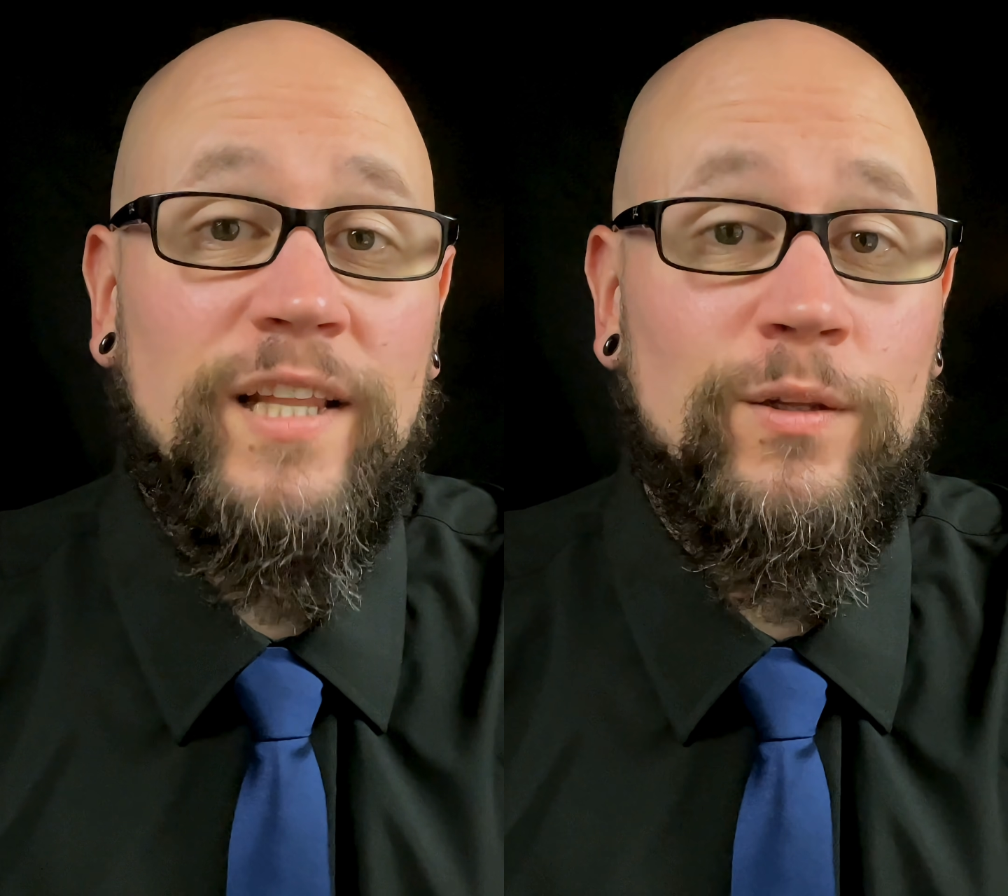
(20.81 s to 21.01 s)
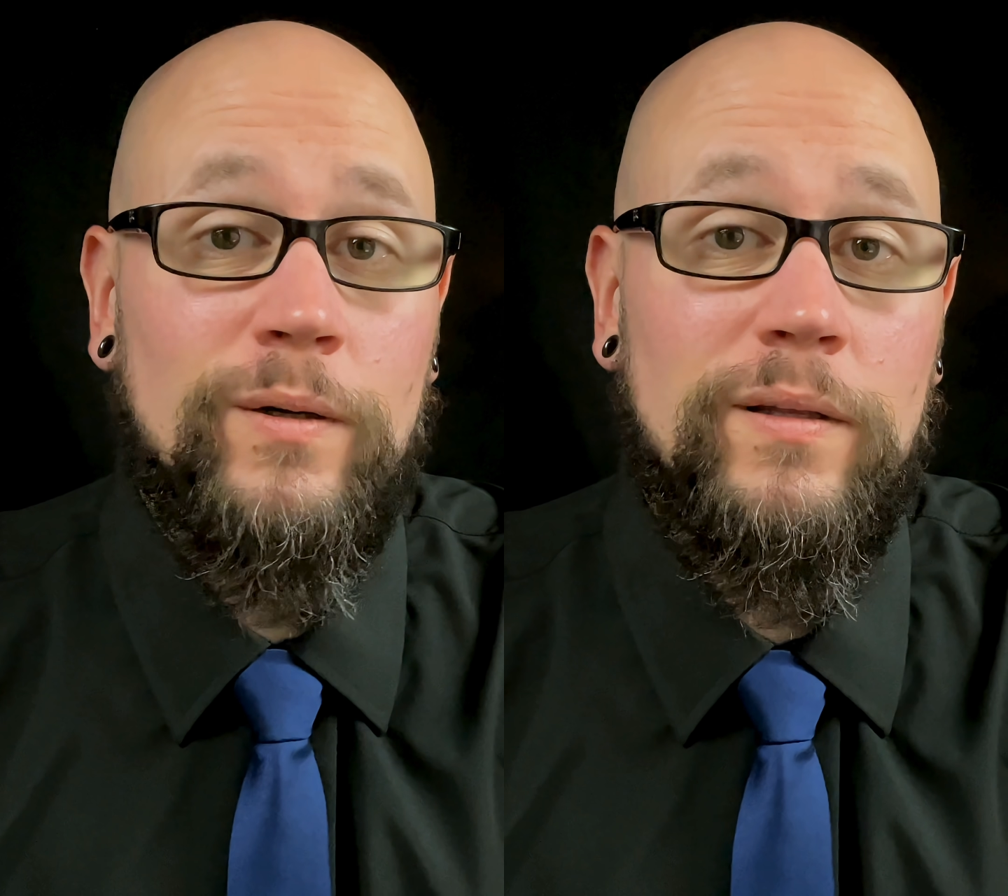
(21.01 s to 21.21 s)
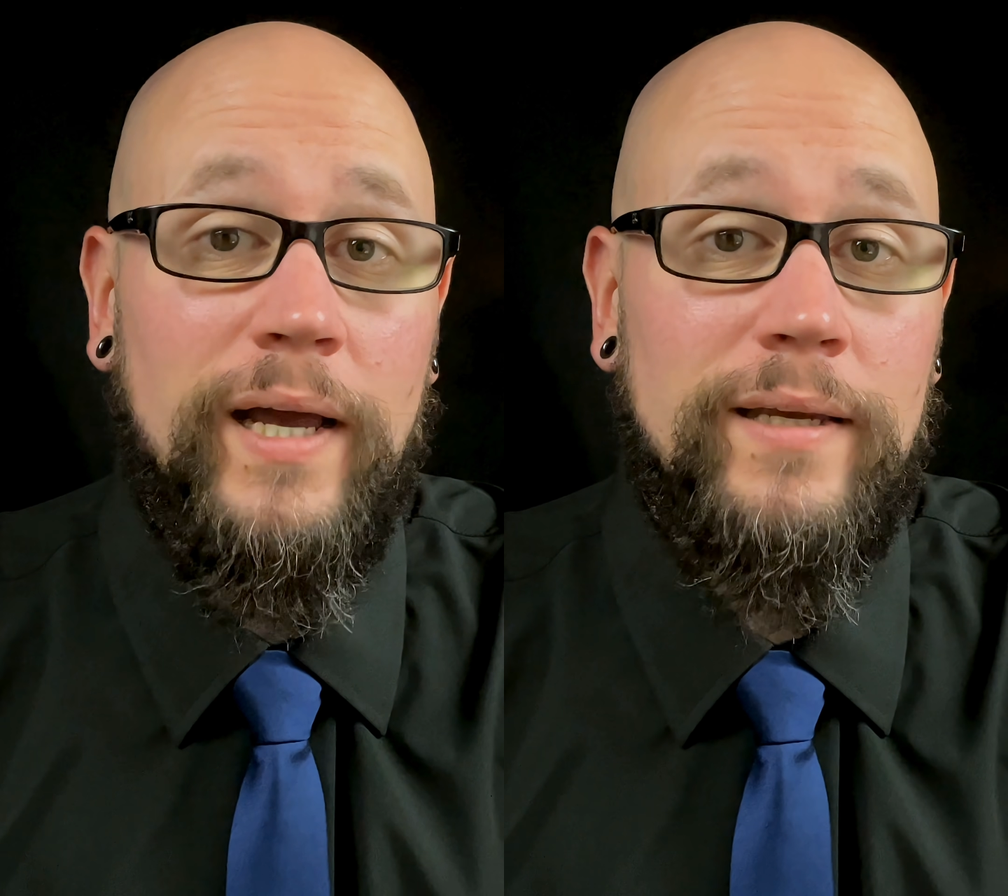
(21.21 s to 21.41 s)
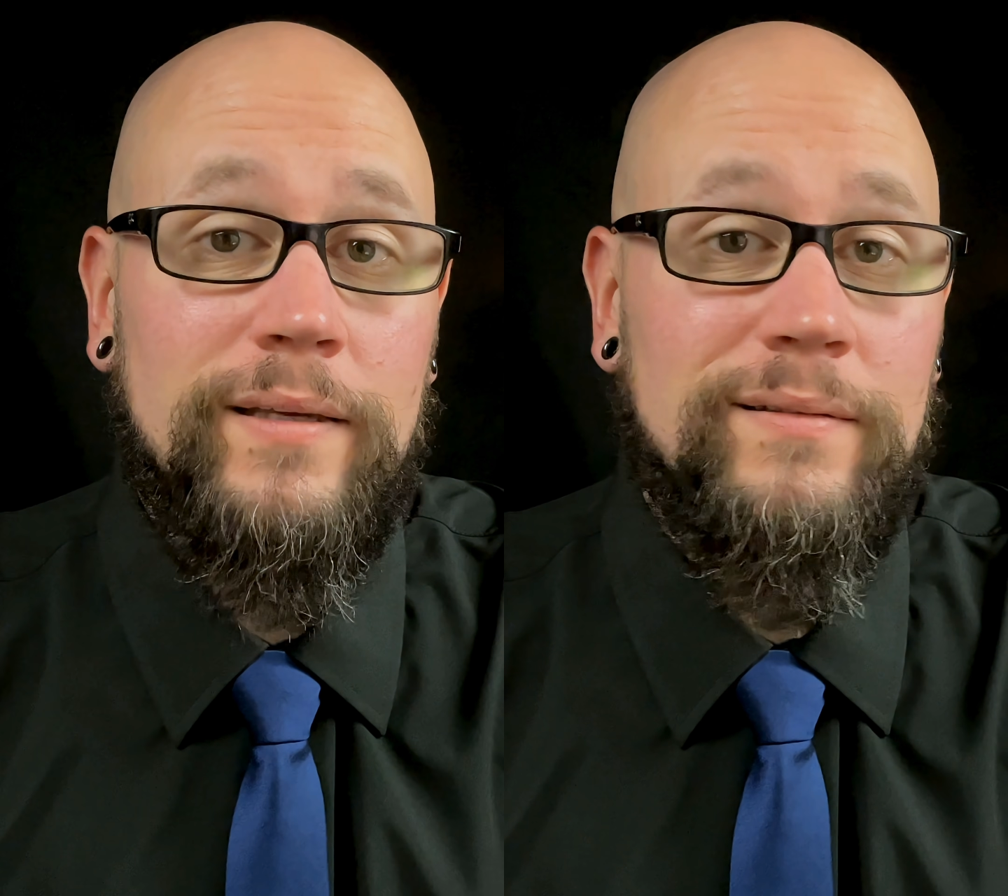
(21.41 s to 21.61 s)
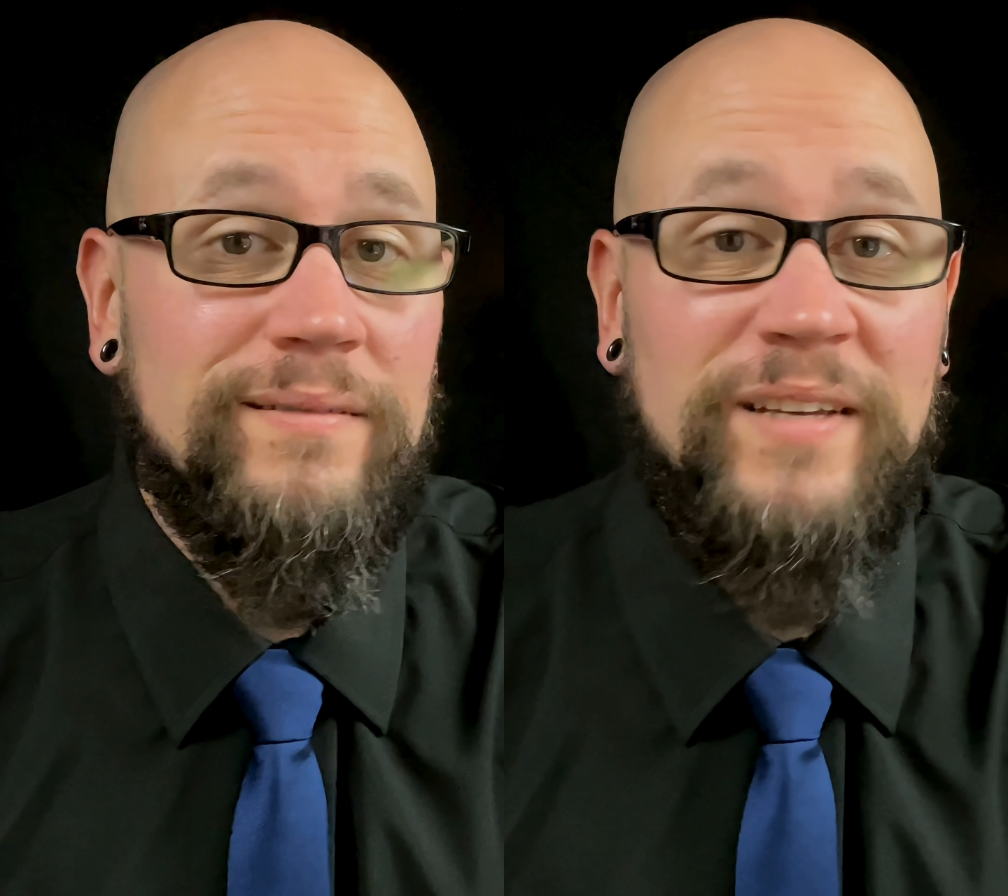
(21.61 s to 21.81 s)
look like
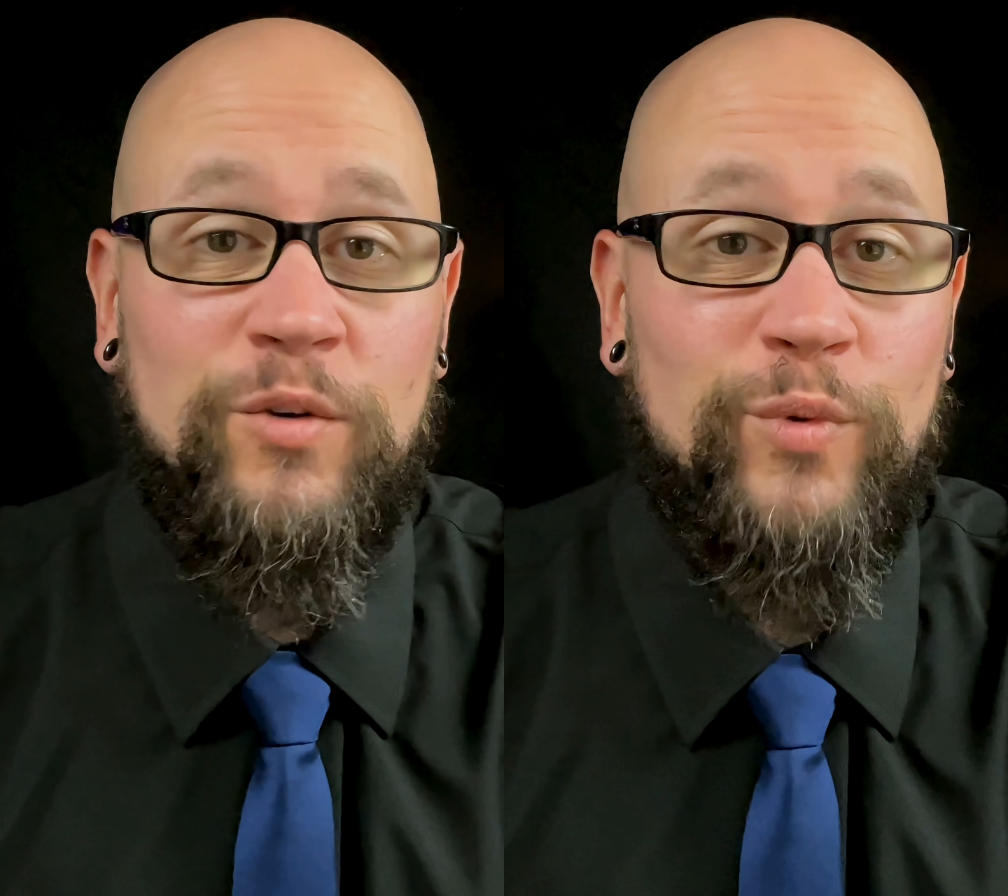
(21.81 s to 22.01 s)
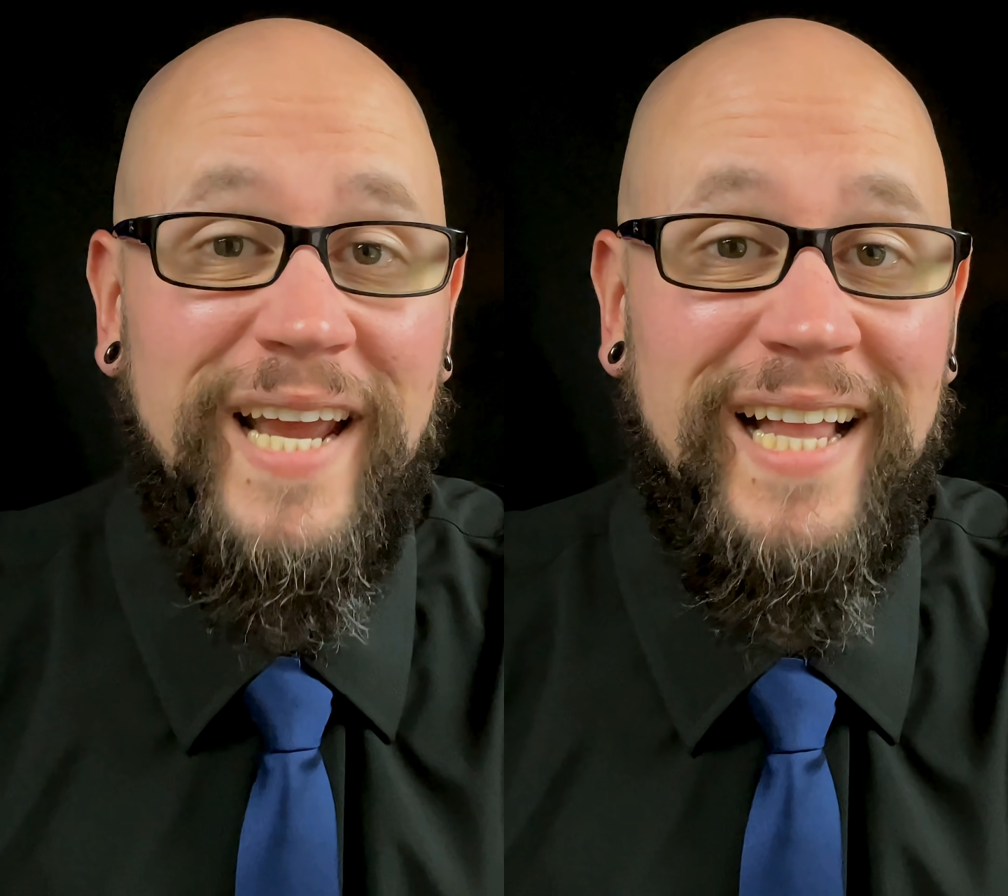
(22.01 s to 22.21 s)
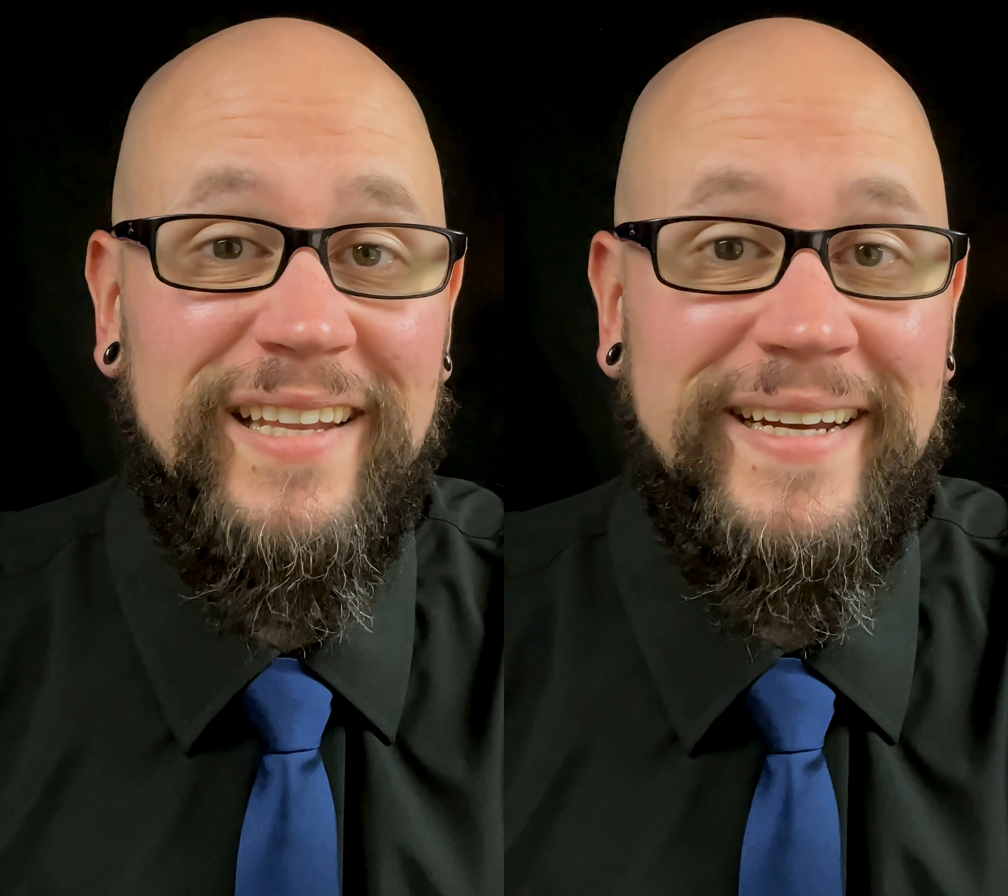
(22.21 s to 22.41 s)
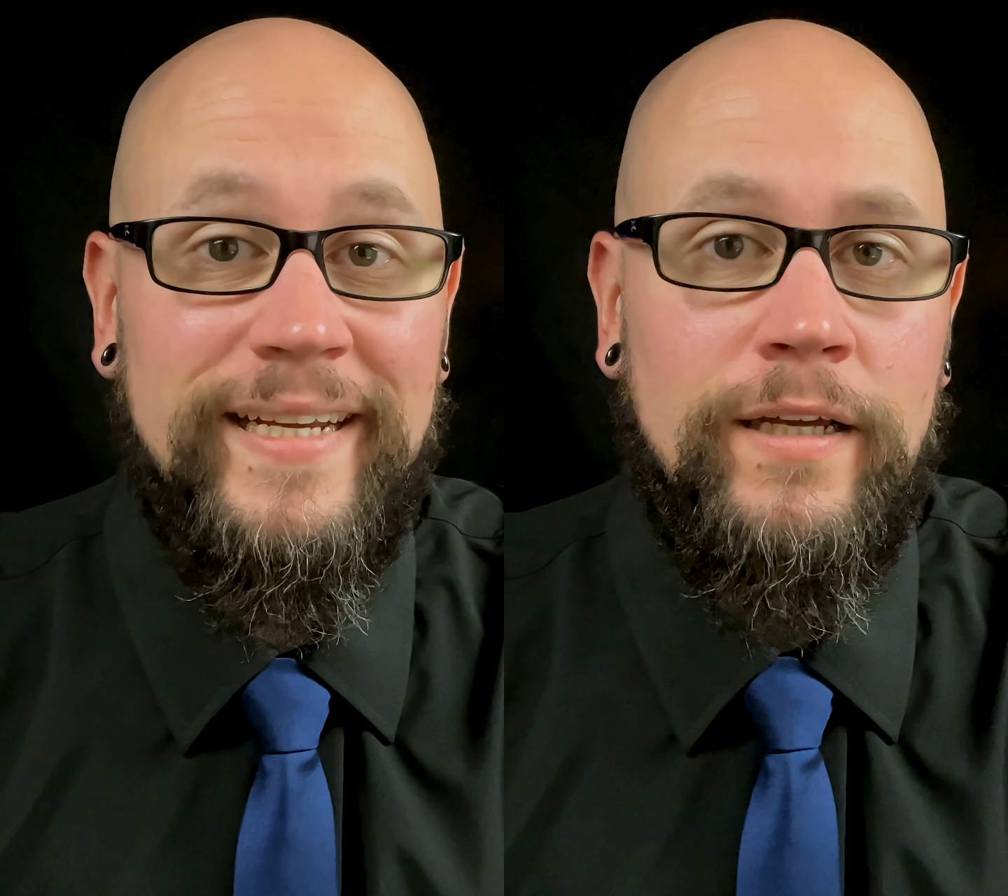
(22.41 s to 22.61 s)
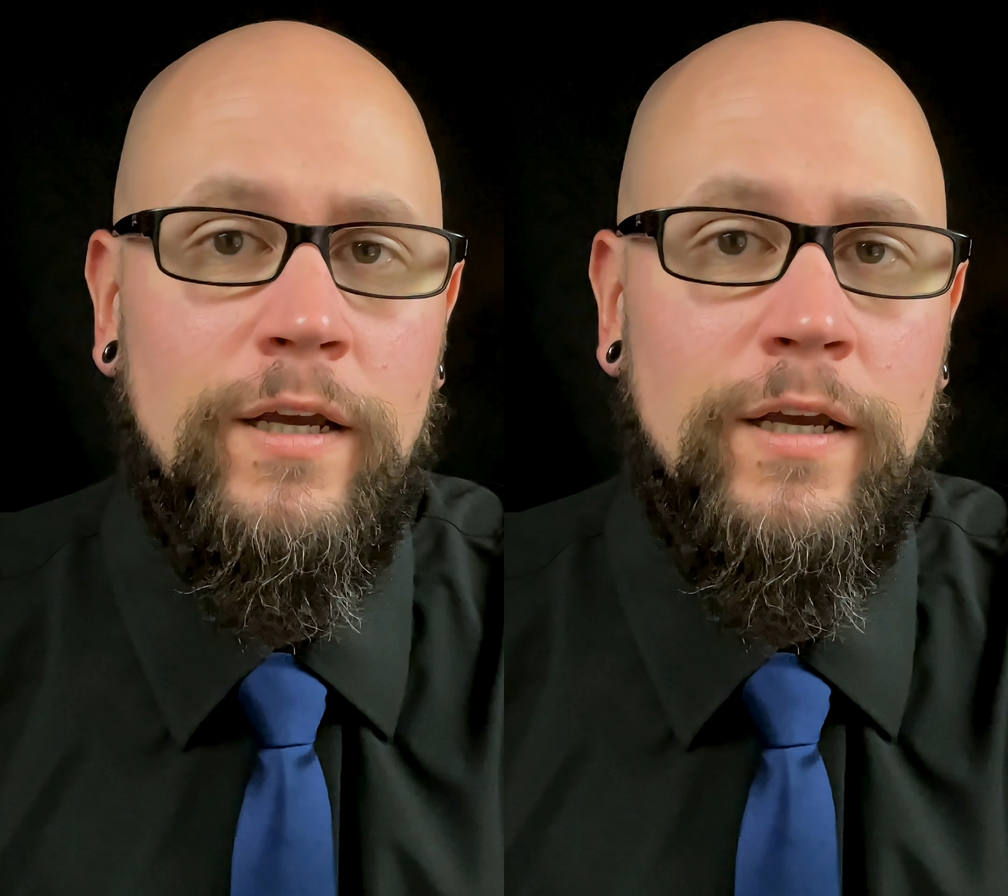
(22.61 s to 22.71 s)
in reality?